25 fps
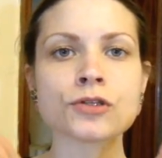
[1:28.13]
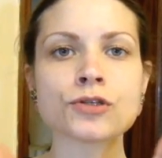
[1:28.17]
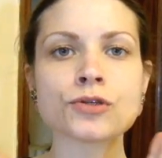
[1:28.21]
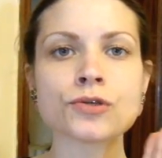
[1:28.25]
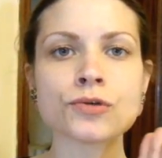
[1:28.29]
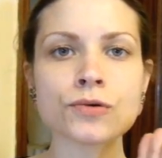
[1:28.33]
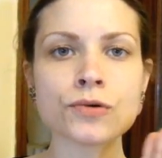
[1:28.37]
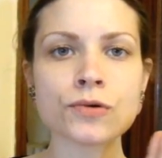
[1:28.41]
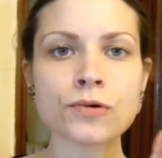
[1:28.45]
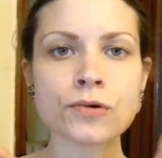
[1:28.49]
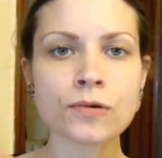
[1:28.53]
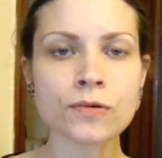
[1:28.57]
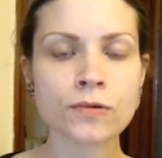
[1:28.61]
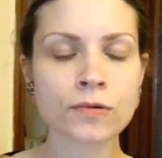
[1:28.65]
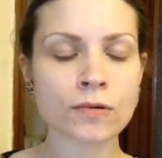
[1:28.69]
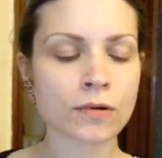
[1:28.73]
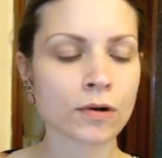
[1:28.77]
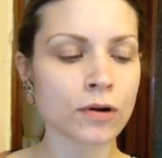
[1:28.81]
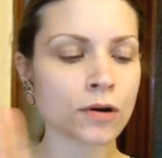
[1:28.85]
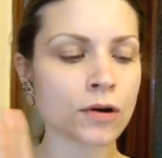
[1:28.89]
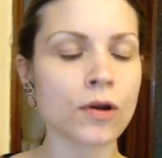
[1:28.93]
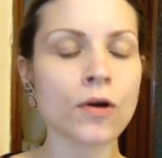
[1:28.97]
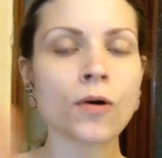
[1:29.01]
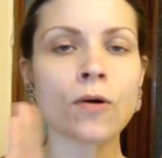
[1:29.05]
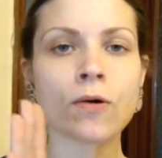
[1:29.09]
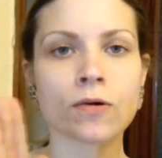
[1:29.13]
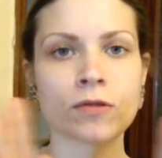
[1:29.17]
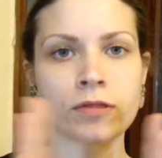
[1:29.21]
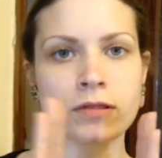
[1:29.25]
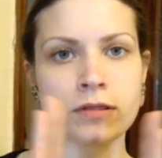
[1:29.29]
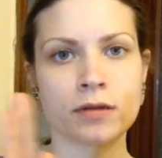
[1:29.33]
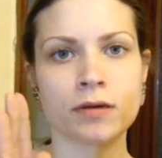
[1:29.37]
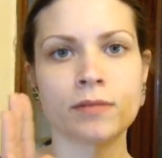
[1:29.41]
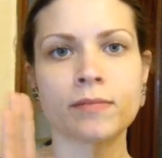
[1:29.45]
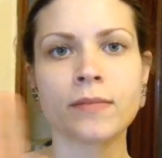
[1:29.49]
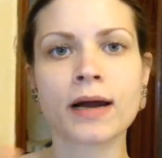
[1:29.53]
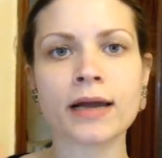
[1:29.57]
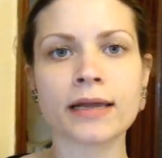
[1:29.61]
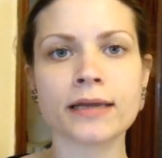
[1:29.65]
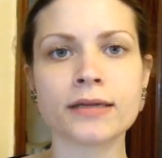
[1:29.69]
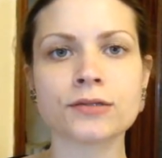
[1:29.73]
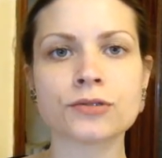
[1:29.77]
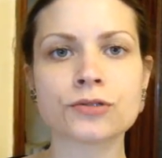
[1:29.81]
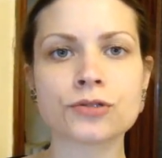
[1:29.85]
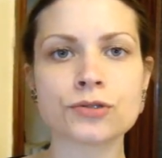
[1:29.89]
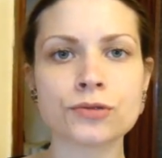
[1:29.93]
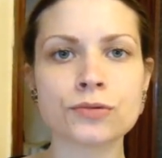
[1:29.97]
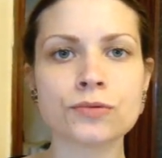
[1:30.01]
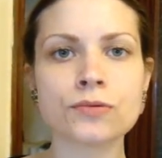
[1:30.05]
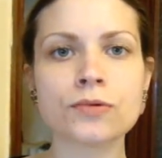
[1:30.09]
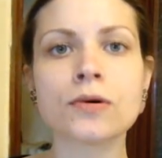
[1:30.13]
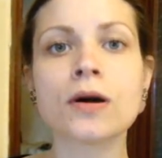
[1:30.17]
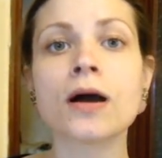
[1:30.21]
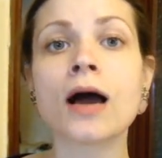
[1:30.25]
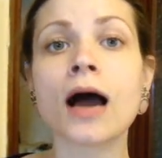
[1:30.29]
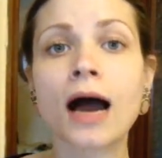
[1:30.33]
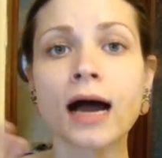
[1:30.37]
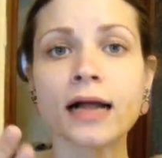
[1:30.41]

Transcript: two clothes, my two